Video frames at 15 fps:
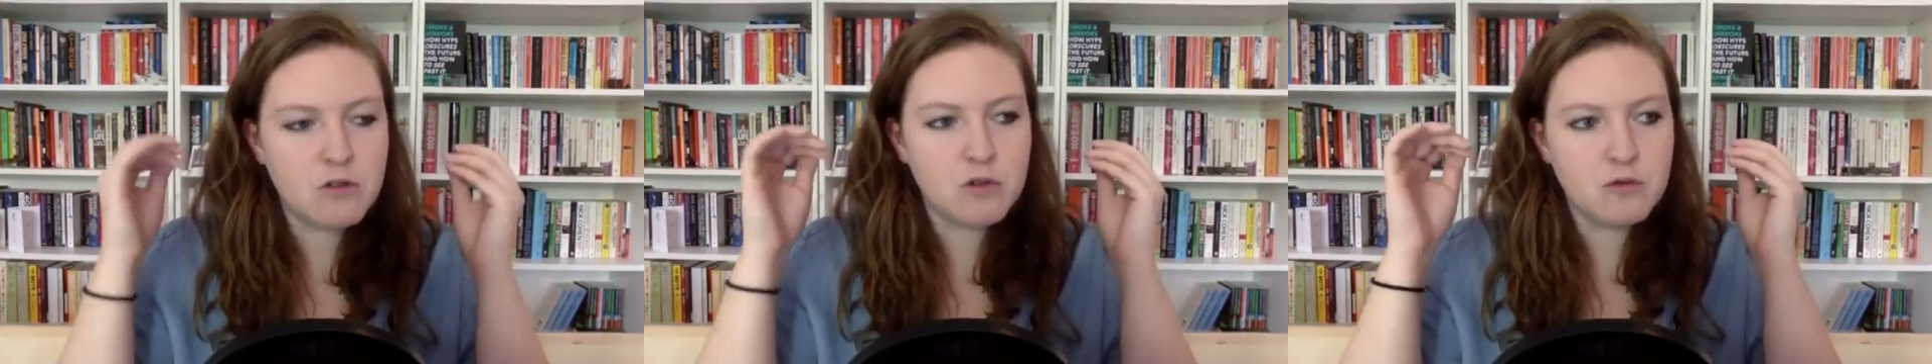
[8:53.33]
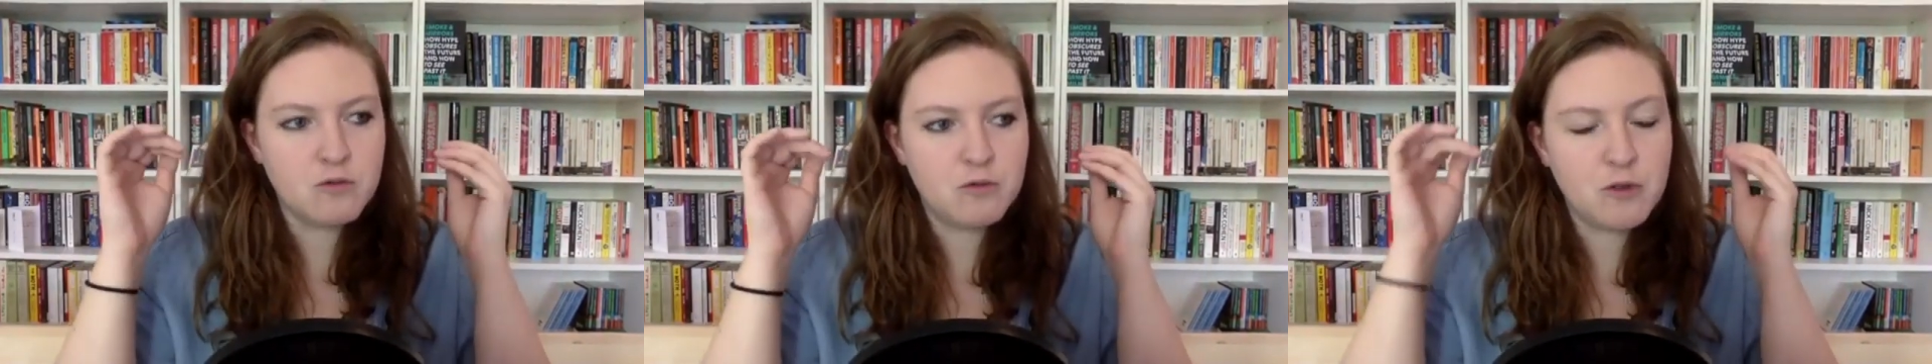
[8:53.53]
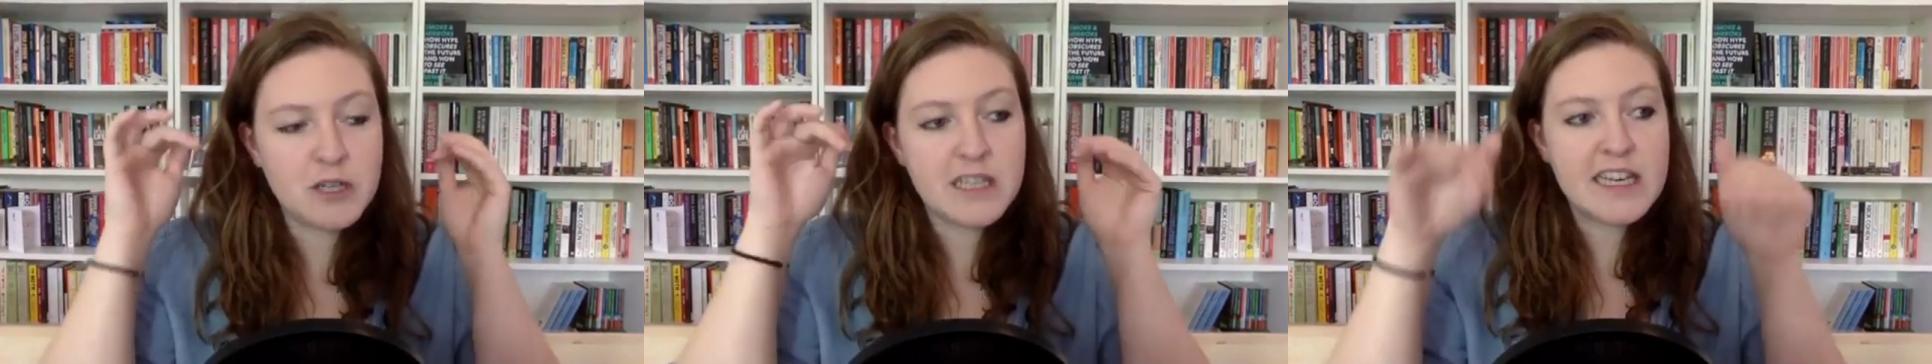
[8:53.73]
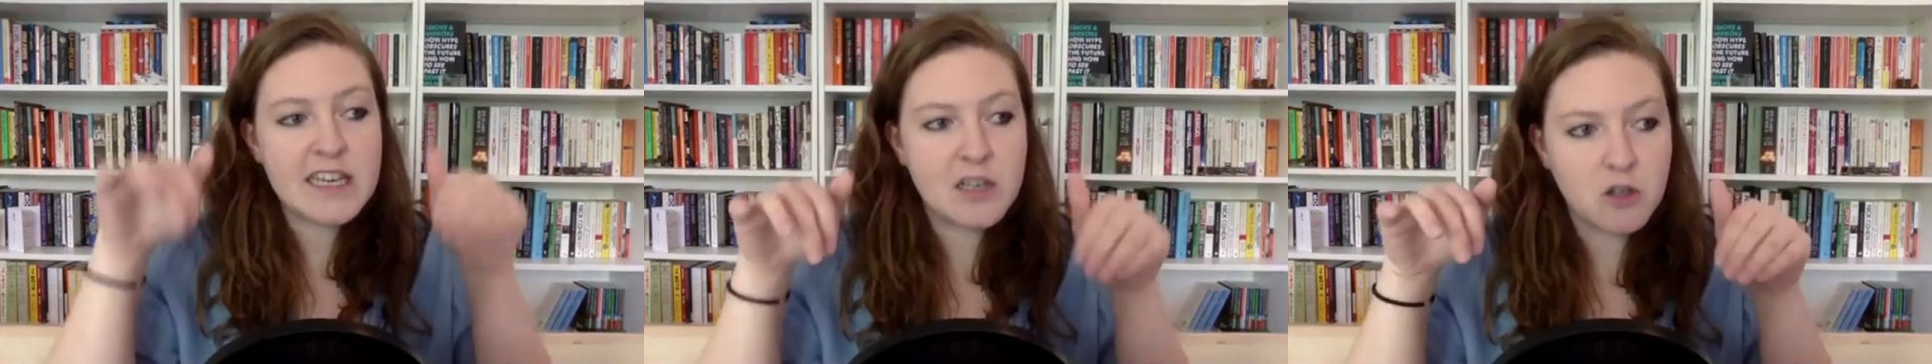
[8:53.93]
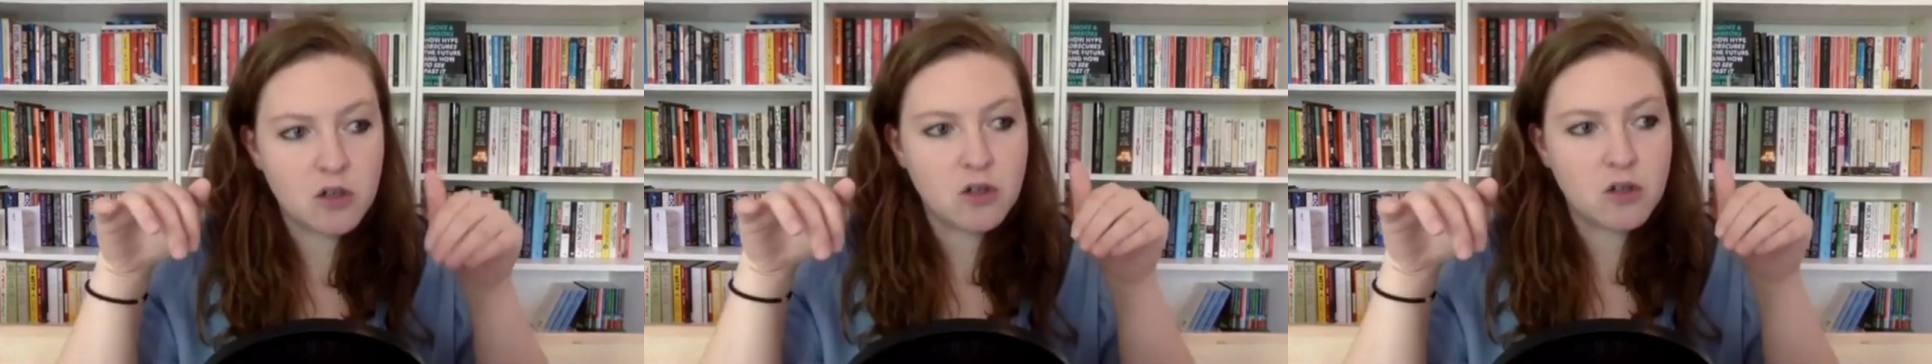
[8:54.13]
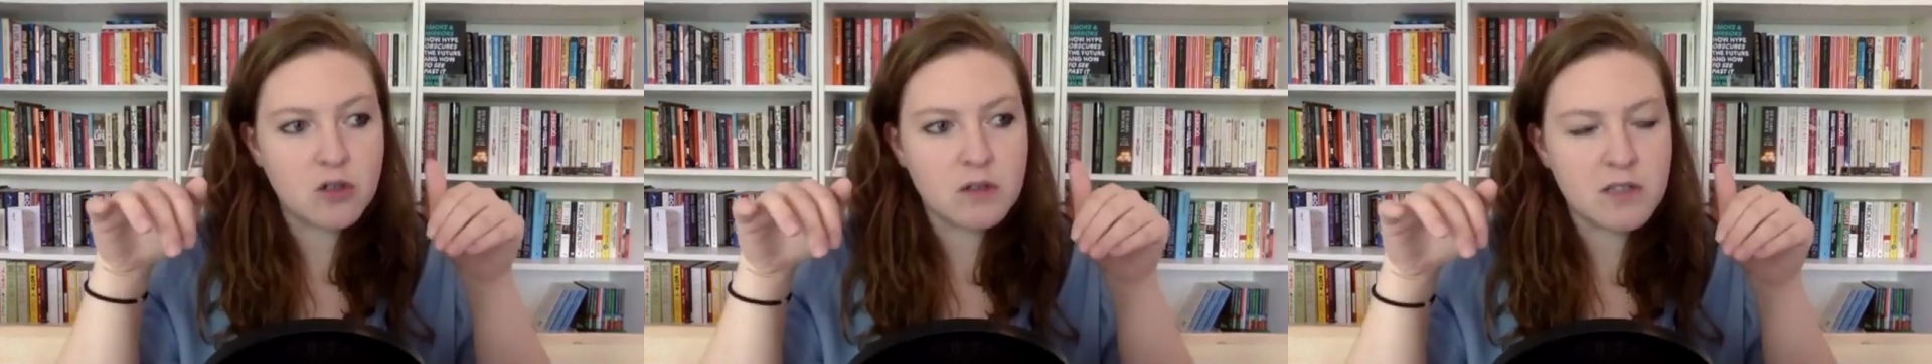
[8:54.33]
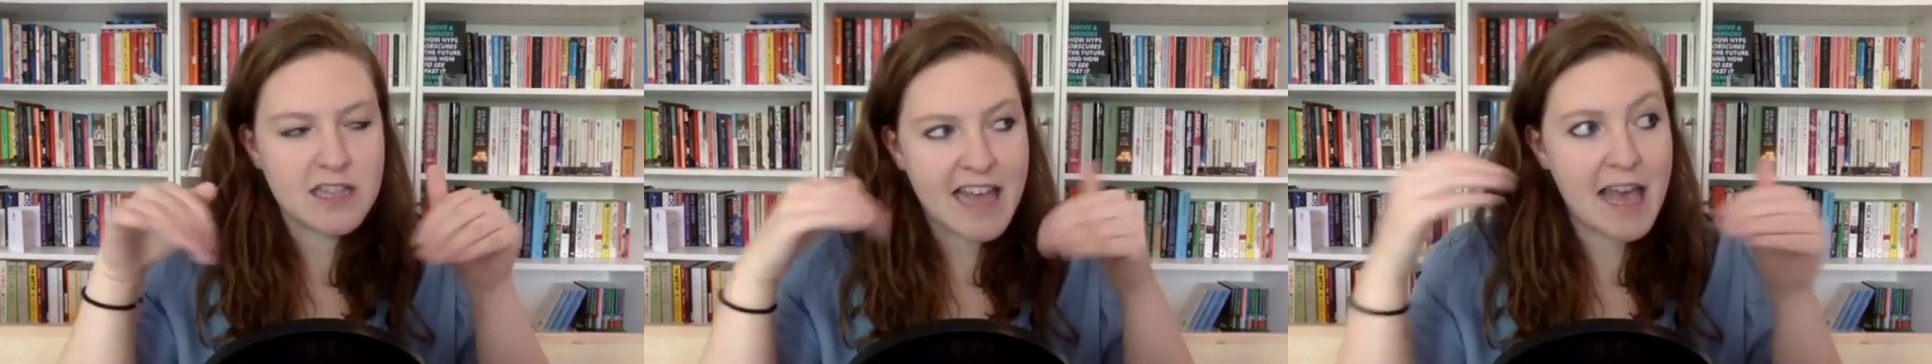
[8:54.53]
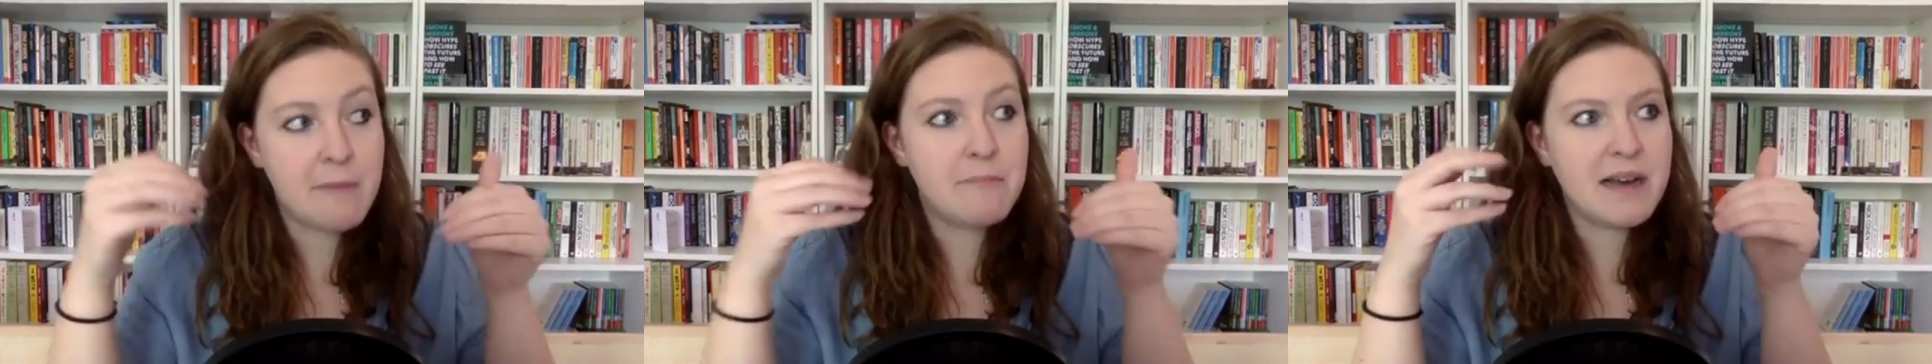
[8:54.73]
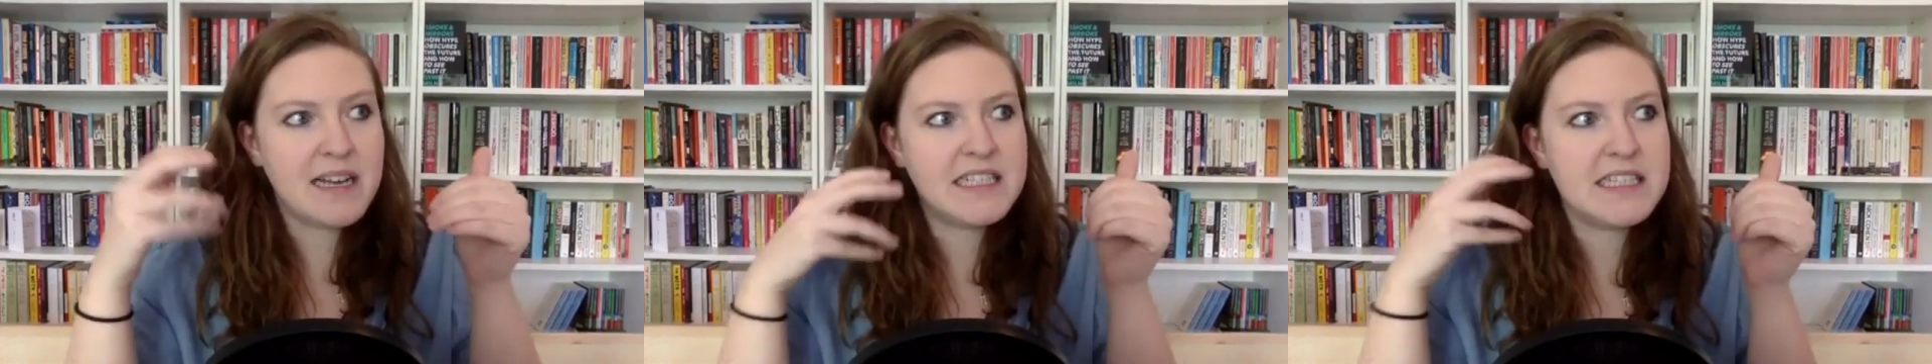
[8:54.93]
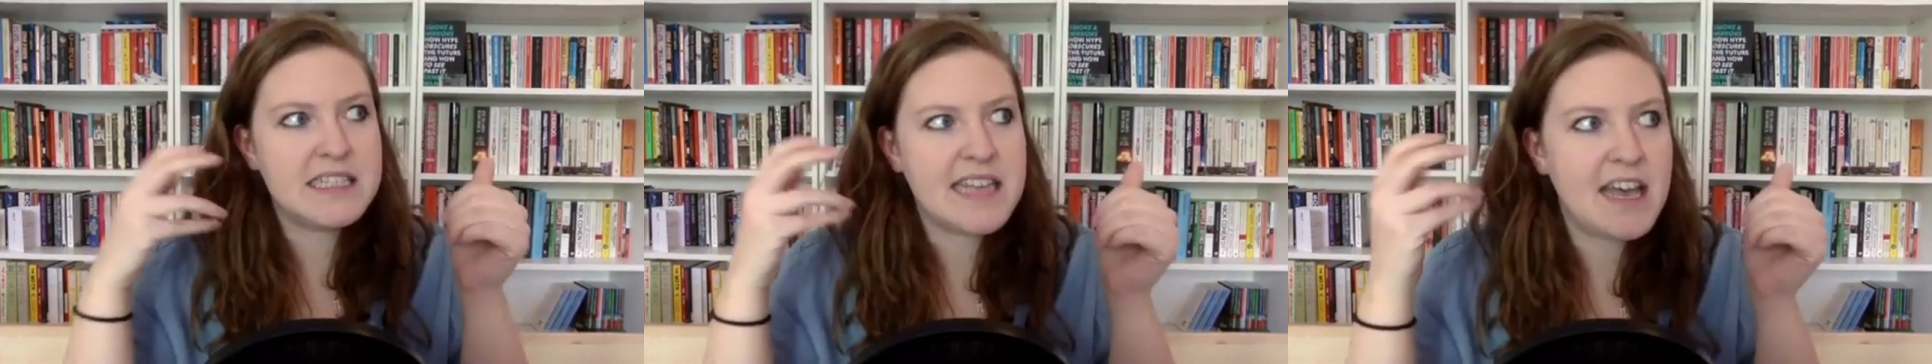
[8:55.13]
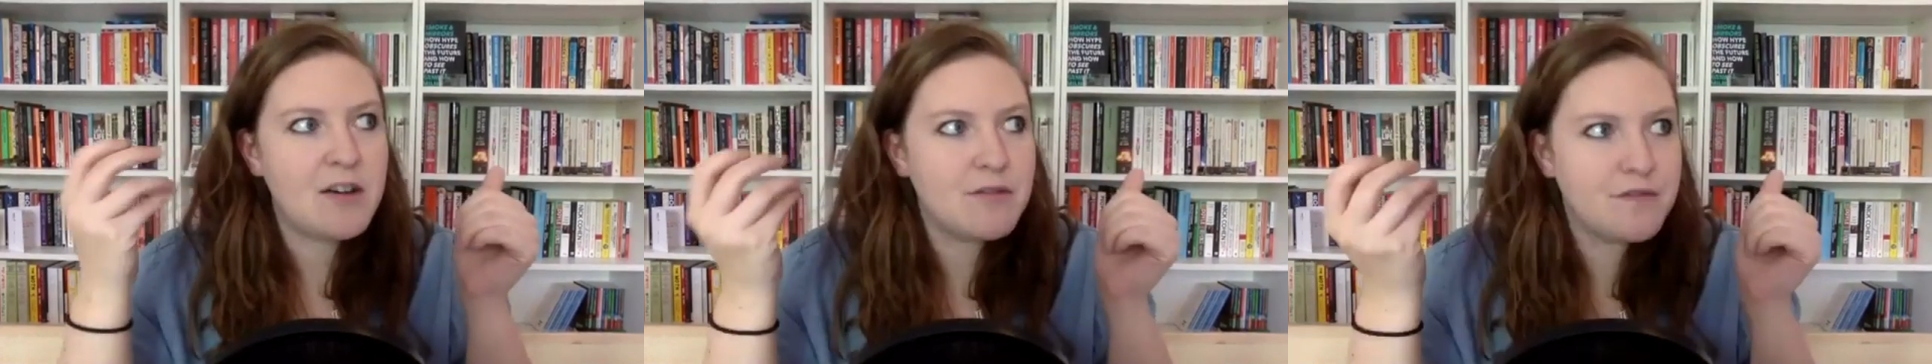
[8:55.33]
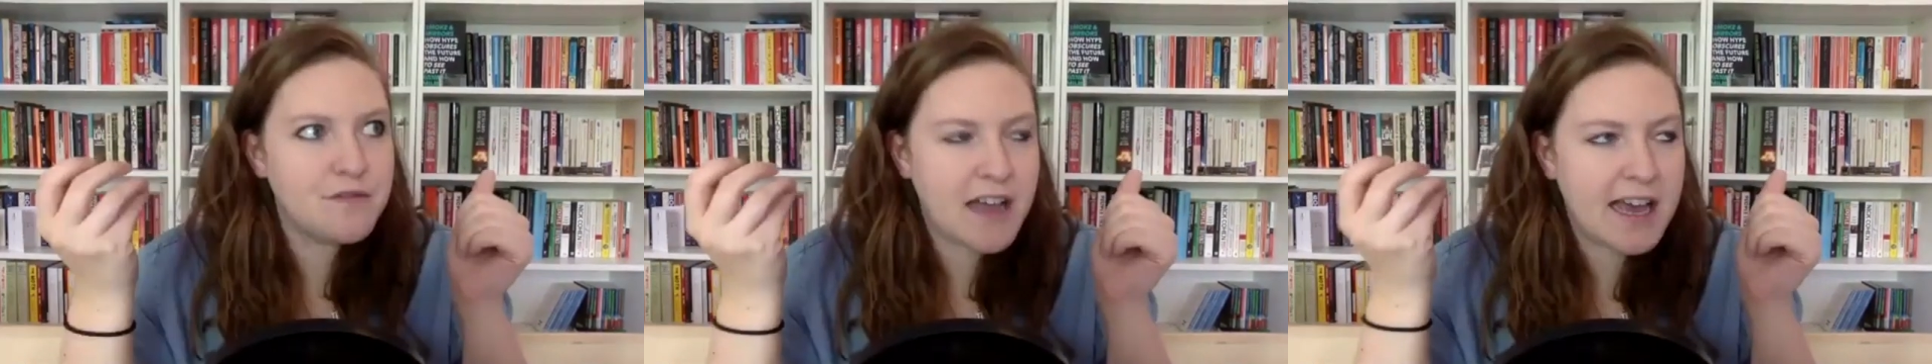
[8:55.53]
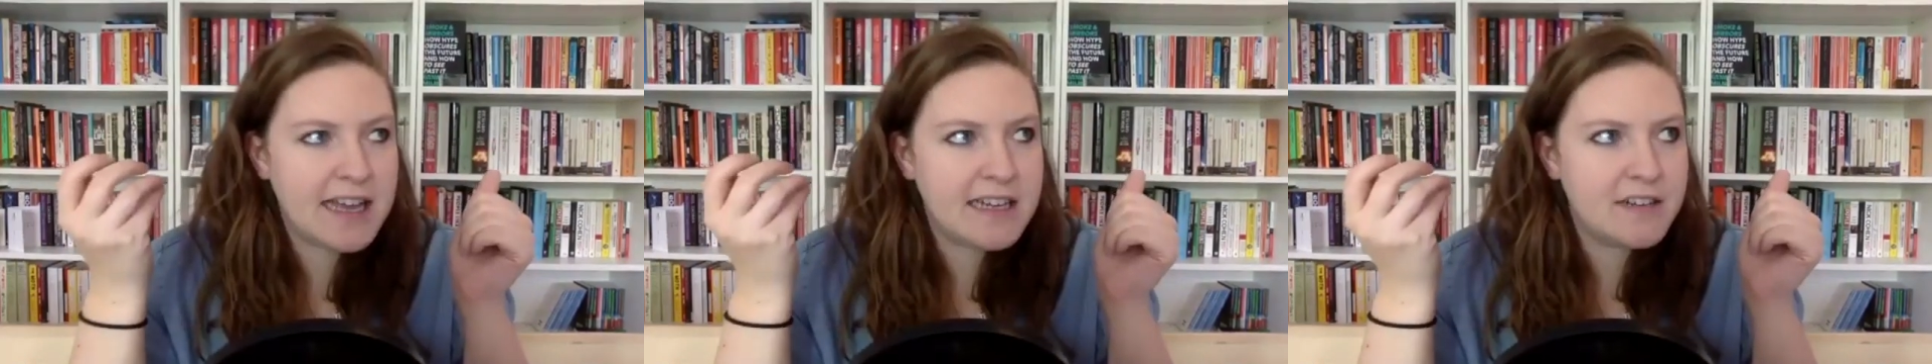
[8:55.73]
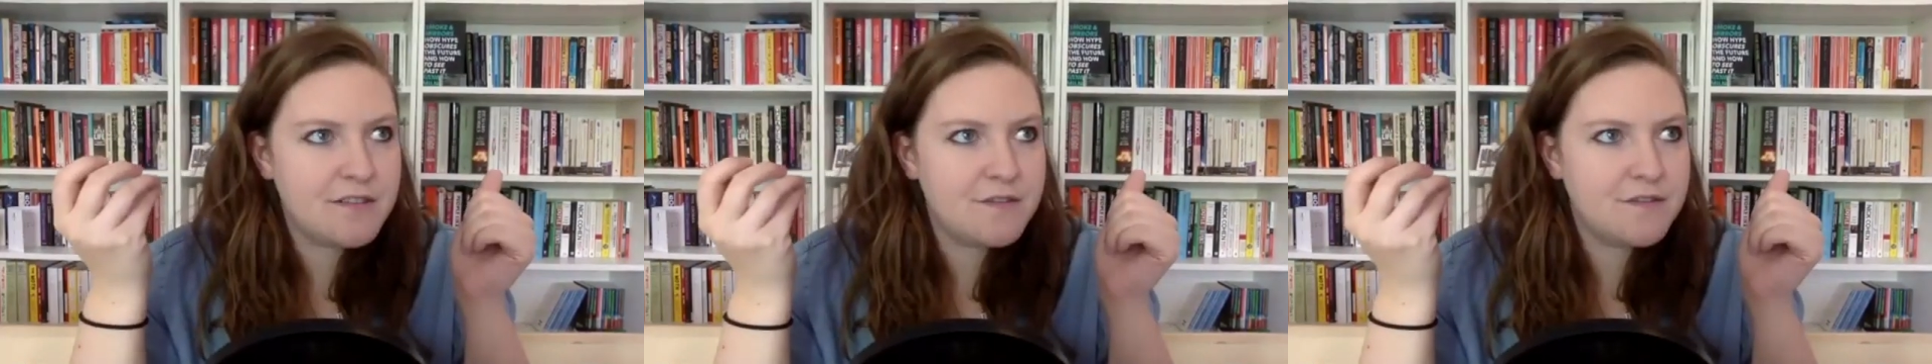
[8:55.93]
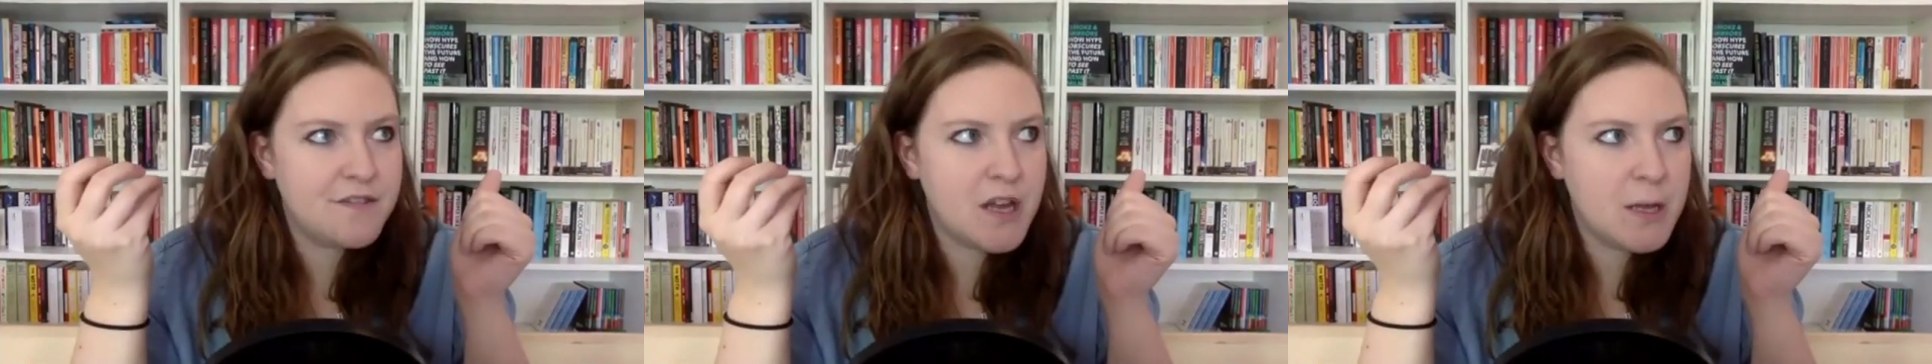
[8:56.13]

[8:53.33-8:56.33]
really let myself kind of